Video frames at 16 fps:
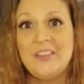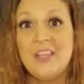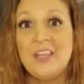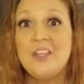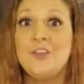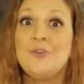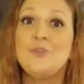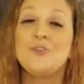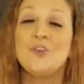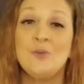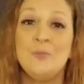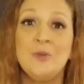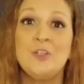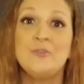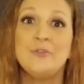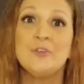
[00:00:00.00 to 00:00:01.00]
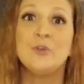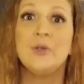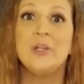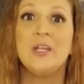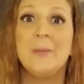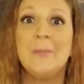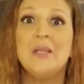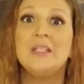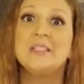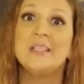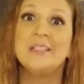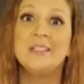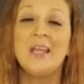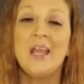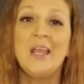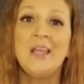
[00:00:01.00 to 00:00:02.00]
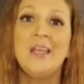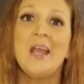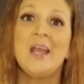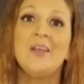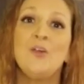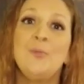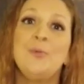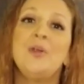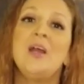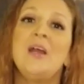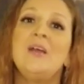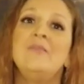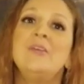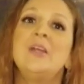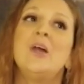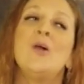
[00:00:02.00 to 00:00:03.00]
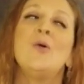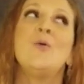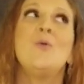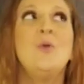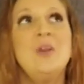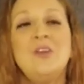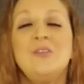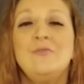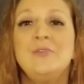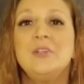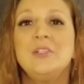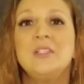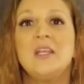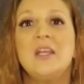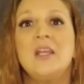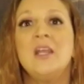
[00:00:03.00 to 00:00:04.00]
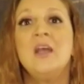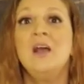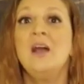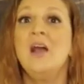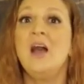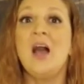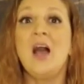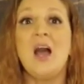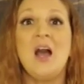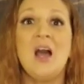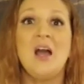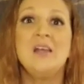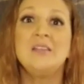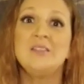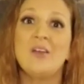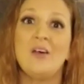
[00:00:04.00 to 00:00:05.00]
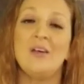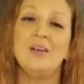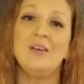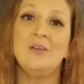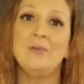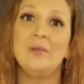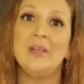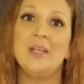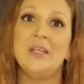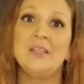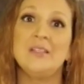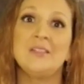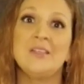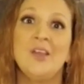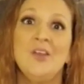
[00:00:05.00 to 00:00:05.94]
Thank you so much for joining me today. I hope you're having a wonderful day, as always.